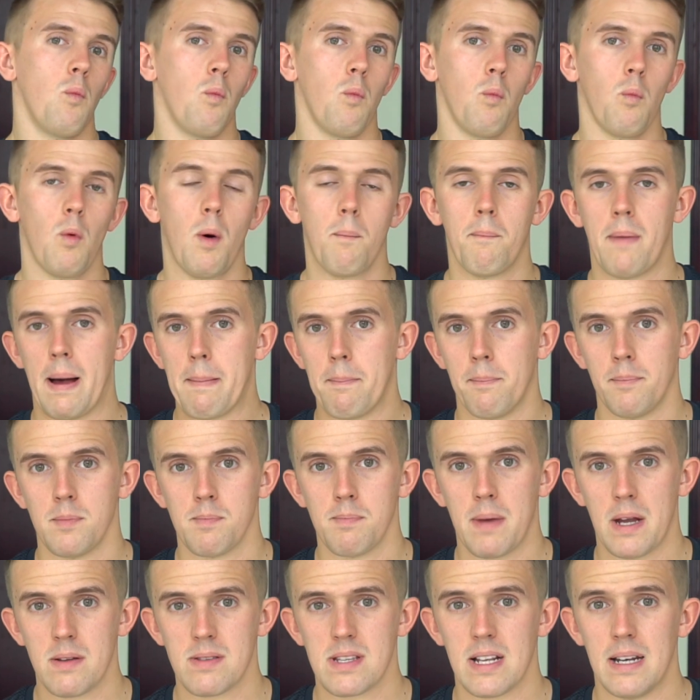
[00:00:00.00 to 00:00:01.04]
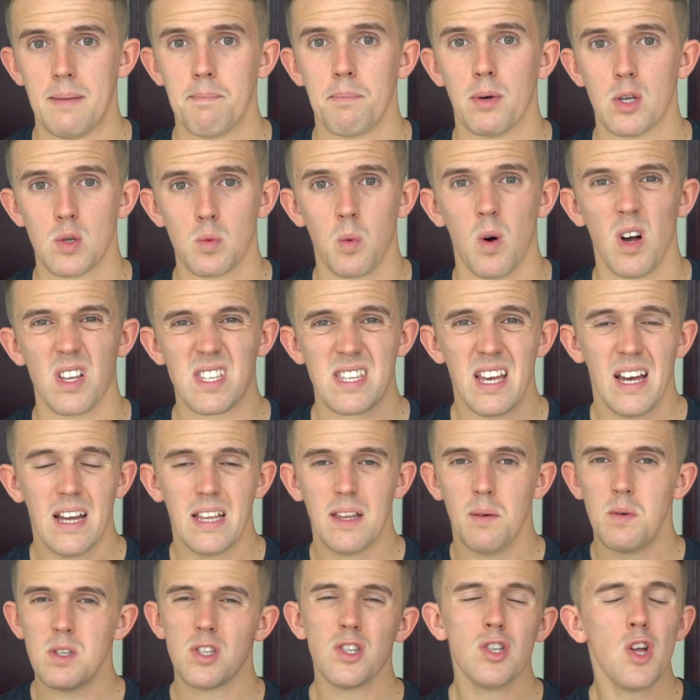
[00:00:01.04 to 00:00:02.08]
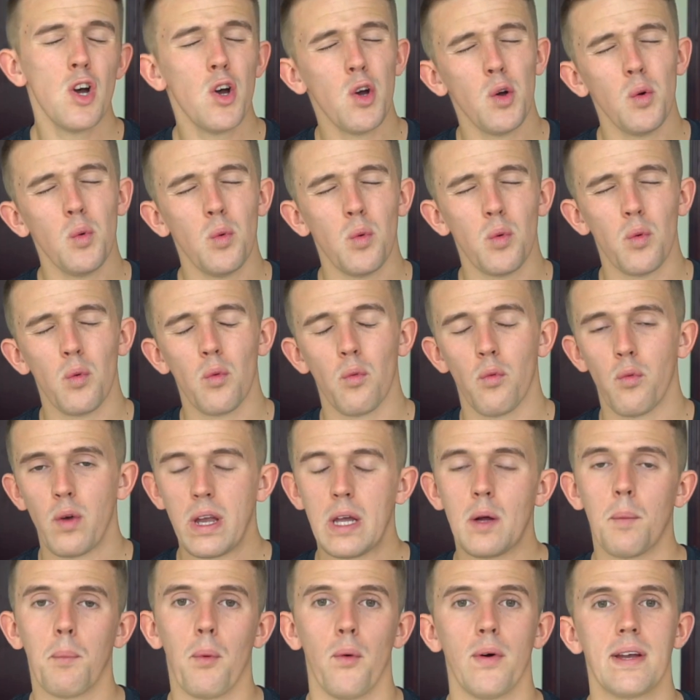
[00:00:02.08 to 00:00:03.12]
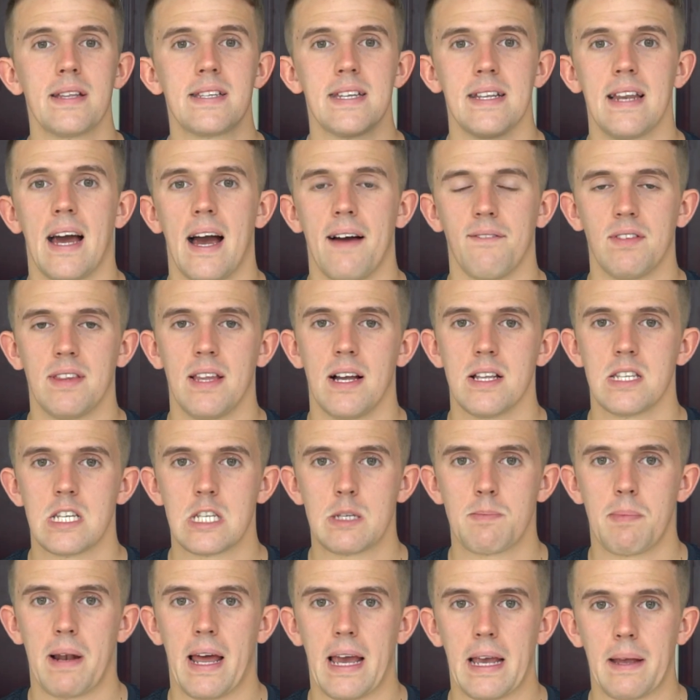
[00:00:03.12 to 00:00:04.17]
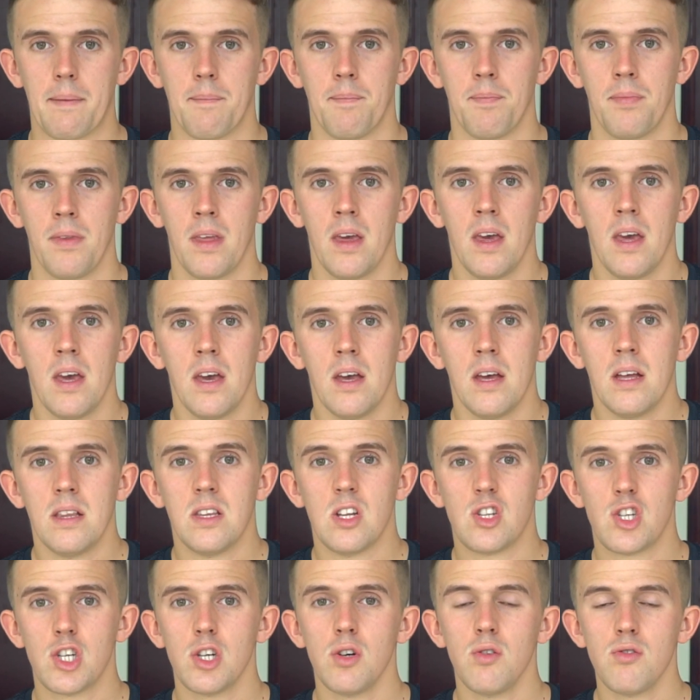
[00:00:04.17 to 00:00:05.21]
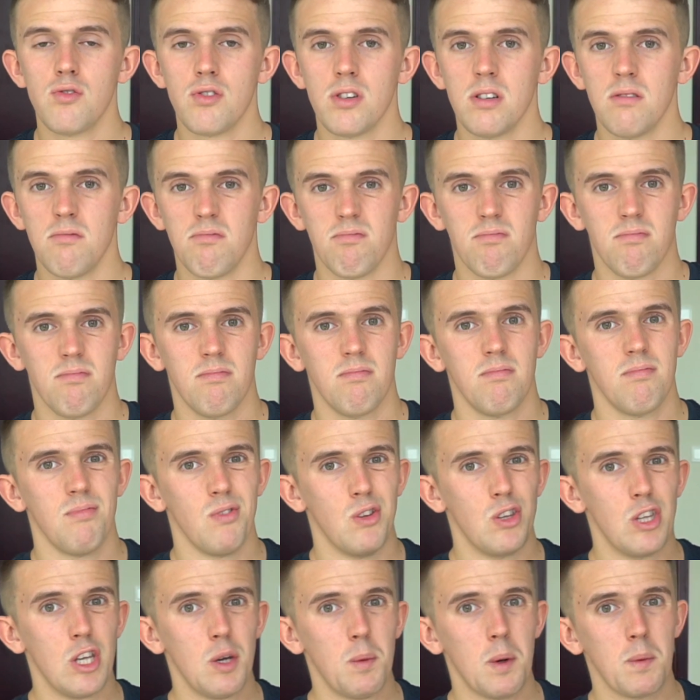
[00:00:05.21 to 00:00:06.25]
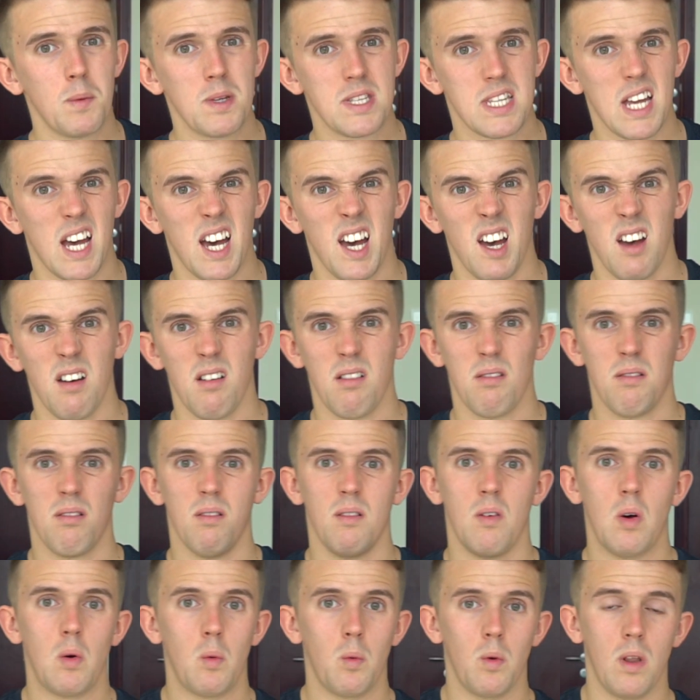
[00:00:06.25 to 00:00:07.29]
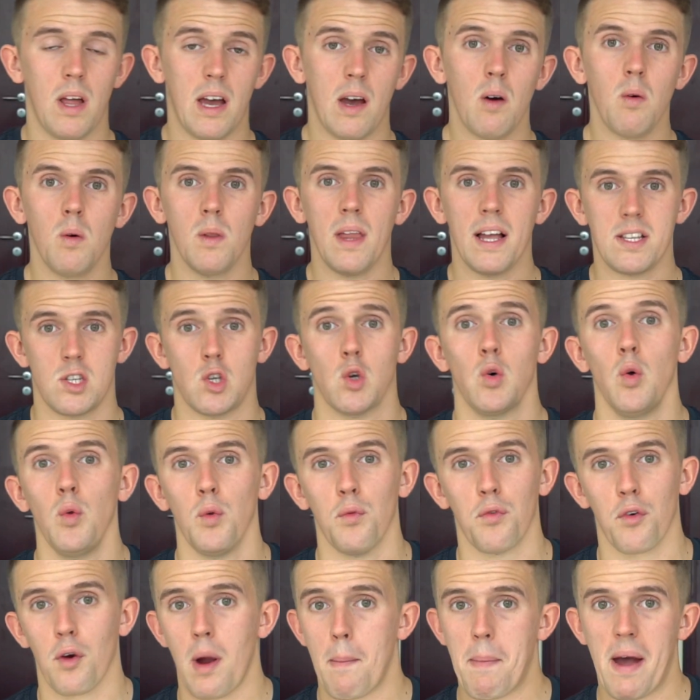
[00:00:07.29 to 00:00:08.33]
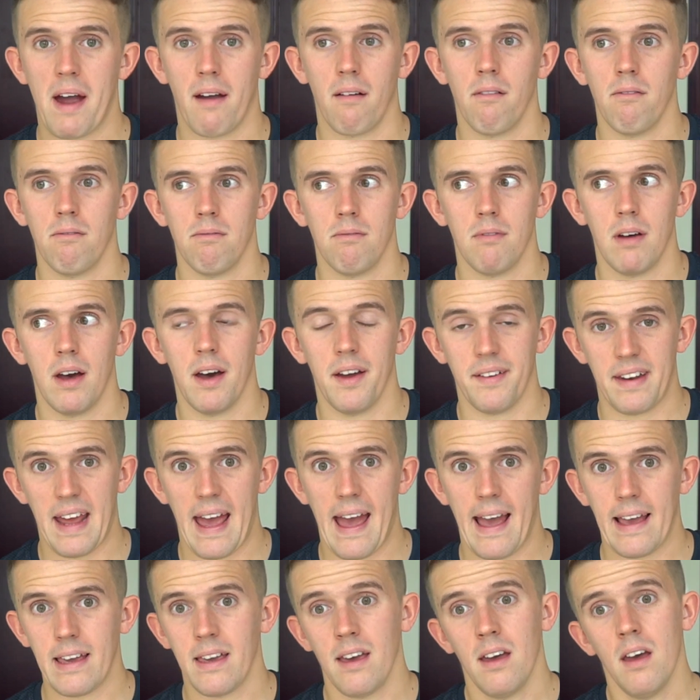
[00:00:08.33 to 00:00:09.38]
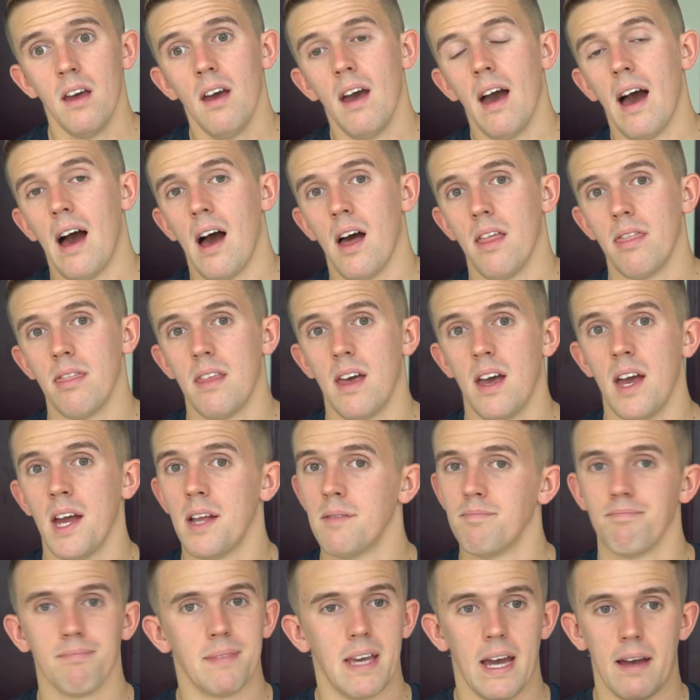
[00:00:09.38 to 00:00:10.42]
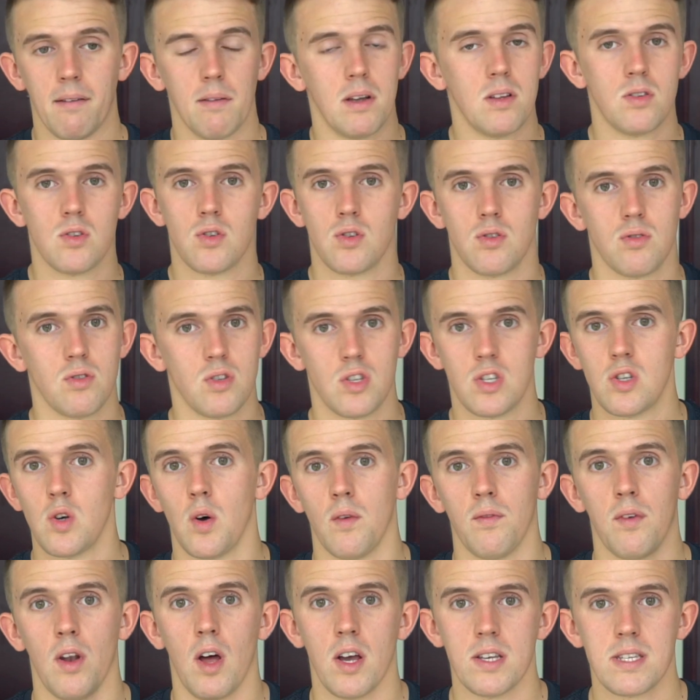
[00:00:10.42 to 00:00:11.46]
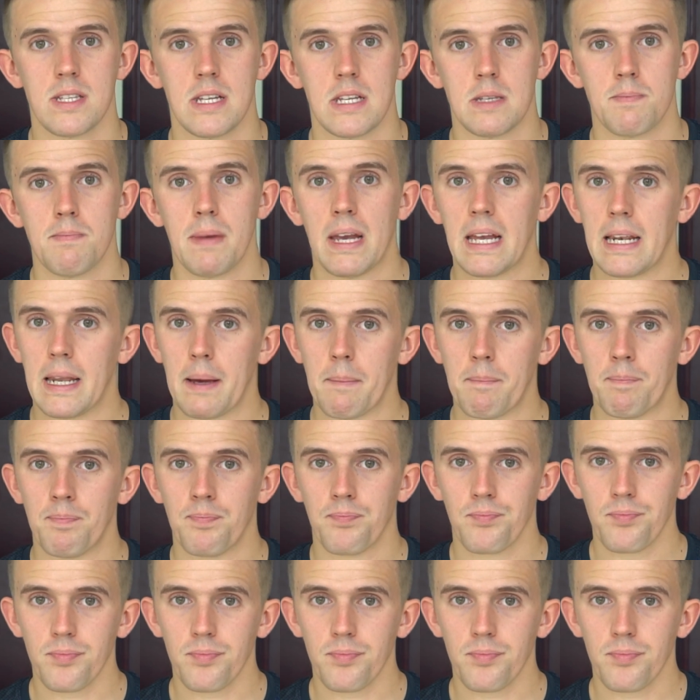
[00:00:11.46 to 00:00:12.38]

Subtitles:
what Mount Olympus was, there was no real point in having that display. The children knew it was there, were like, oh, that's cool for about a day, and then yeah, it just sort of lost its meaning.